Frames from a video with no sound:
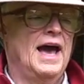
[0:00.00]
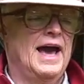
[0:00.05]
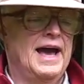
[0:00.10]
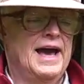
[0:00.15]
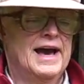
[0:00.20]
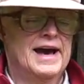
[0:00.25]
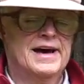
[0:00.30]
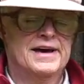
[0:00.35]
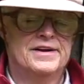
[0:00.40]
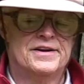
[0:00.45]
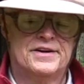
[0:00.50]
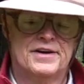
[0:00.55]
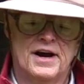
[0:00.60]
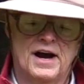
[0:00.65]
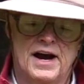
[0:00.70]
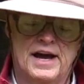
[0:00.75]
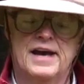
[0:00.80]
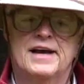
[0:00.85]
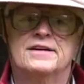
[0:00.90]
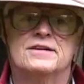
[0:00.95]
and
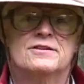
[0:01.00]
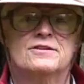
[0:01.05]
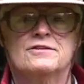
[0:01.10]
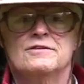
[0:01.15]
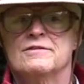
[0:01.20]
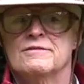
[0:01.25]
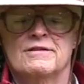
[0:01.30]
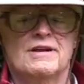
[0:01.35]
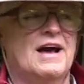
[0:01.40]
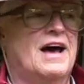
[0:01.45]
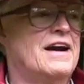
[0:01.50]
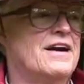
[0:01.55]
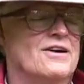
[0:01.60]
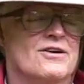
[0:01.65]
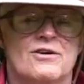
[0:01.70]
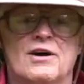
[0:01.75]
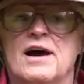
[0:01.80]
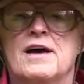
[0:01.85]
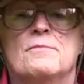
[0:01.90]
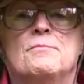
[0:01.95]
I had
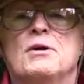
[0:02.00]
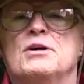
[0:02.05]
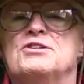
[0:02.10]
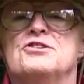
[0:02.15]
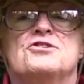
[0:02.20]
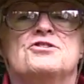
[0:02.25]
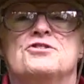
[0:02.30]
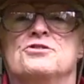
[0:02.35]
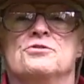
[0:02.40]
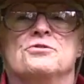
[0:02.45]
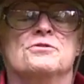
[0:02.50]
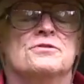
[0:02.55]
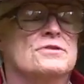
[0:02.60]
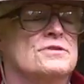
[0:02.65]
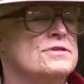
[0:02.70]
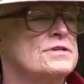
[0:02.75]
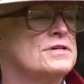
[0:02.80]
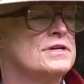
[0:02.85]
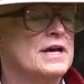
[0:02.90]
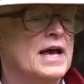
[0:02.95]
a bunch of
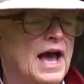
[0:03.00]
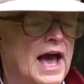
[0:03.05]
students,